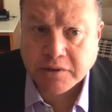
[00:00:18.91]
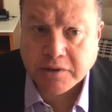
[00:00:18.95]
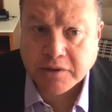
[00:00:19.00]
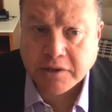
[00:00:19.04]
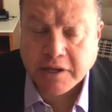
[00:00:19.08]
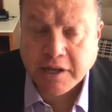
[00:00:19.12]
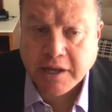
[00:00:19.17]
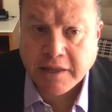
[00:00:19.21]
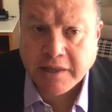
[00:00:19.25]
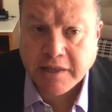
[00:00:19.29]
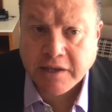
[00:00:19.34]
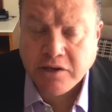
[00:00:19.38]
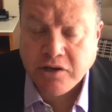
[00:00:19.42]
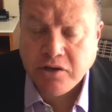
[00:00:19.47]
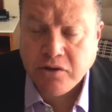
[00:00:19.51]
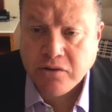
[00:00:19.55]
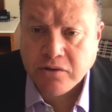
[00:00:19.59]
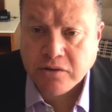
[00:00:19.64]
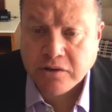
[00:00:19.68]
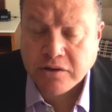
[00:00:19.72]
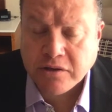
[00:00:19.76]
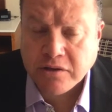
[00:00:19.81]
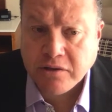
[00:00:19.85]

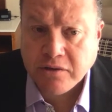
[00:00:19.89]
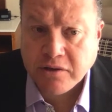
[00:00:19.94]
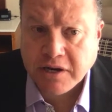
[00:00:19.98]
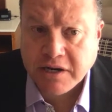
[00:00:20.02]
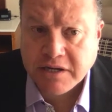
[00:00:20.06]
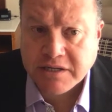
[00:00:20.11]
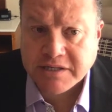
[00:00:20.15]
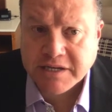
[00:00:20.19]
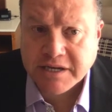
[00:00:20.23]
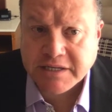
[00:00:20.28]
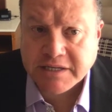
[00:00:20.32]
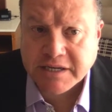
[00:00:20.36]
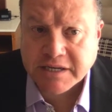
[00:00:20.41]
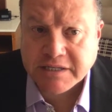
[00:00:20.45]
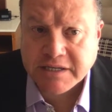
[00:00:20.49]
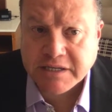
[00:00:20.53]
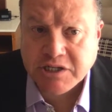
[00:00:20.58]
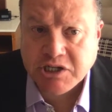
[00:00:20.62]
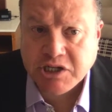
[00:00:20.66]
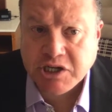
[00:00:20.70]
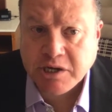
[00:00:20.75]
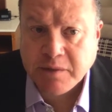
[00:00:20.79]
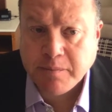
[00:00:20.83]
The United States has a
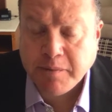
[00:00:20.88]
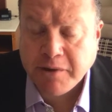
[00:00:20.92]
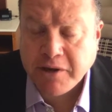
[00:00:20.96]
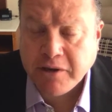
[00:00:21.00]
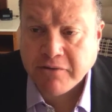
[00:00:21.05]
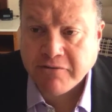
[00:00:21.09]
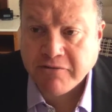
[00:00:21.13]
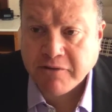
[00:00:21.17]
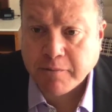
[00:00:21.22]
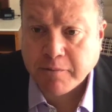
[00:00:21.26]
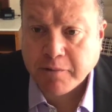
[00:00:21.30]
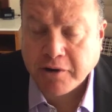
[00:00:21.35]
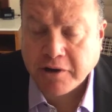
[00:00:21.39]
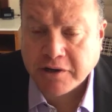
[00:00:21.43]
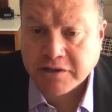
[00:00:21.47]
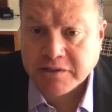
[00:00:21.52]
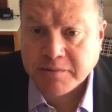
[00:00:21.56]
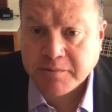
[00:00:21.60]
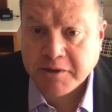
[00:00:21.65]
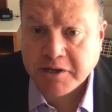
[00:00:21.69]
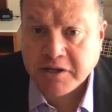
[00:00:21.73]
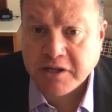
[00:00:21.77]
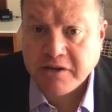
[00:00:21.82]
GDP of
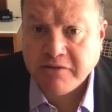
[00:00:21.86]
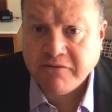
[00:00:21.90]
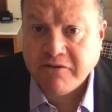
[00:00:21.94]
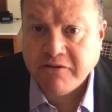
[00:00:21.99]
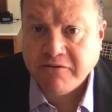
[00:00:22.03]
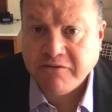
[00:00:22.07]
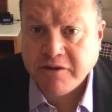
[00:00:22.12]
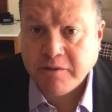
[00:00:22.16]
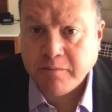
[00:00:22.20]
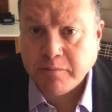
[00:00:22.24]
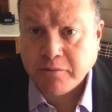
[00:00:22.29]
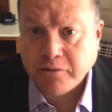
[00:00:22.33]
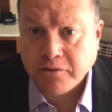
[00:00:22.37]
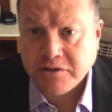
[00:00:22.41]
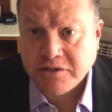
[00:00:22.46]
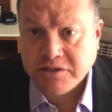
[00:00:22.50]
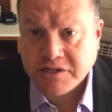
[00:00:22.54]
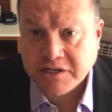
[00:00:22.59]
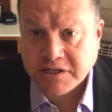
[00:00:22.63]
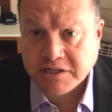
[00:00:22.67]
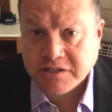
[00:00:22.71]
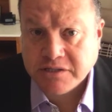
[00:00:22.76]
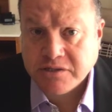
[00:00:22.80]
approximately
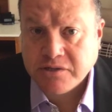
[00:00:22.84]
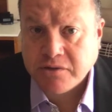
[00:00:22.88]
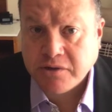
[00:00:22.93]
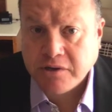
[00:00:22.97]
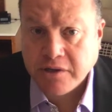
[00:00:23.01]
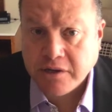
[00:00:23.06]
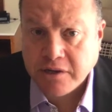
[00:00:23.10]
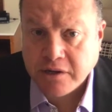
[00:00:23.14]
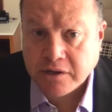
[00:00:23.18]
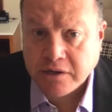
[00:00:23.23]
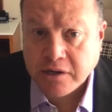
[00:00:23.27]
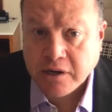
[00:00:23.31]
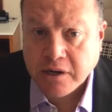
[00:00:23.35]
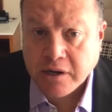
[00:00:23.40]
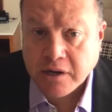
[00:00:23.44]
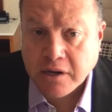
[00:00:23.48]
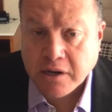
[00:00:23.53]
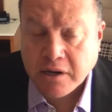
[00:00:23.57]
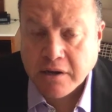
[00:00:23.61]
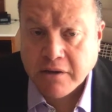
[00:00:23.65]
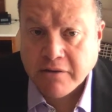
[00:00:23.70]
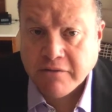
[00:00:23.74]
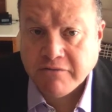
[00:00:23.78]
15.6 trillion
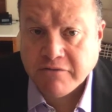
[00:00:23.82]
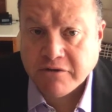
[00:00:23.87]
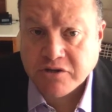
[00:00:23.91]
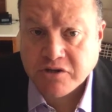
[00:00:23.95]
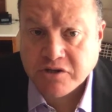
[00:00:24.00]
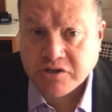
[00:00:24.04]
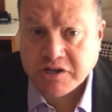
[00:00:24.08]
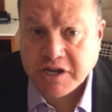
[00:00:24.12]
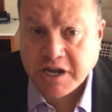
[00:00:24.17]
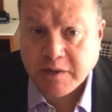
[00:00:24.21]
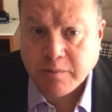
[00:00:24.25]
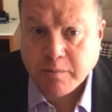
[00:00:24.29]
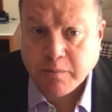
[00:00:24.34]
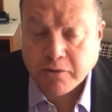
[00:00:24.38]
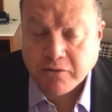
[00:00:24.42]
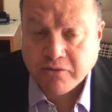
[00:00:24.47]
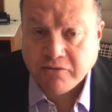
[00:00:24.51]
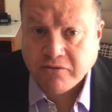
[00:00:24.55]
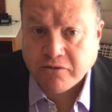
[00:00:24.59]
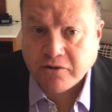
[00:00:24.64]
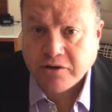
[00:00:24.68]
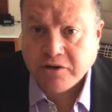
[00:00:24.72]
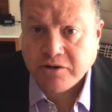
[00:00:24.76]
versus
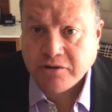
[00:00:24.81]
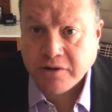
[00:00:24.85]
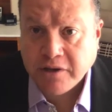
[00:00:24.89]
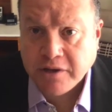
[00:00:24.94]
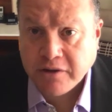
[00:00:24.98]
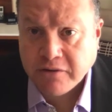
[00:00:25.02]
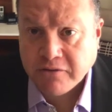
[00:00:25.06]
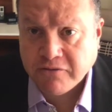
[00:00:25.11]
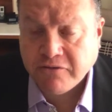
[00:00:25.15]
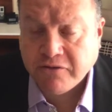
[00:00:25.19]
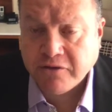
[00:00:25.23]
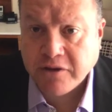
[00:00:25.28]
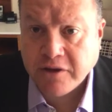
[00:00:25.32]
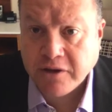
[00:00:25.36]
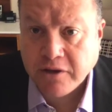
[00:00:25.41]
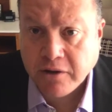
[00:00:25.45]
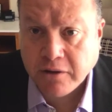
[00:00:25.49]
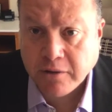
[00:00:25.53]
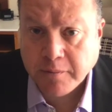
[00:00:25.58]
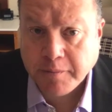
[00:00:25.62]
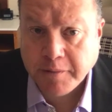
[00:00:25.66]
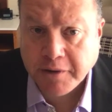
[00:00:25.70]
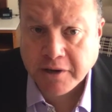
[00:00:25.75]
8.4 trillion for the
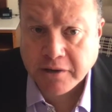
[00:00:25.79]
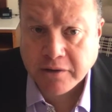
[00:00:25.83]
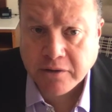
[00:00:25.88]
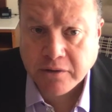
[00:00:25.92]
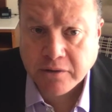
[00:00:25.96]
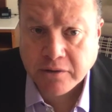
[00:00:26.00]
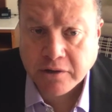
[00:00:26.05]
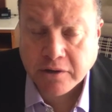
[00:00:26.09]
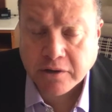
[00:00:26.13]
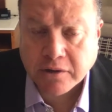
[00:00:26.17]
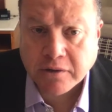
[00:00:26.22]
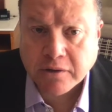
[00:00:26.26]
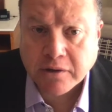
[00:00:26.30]
European Union.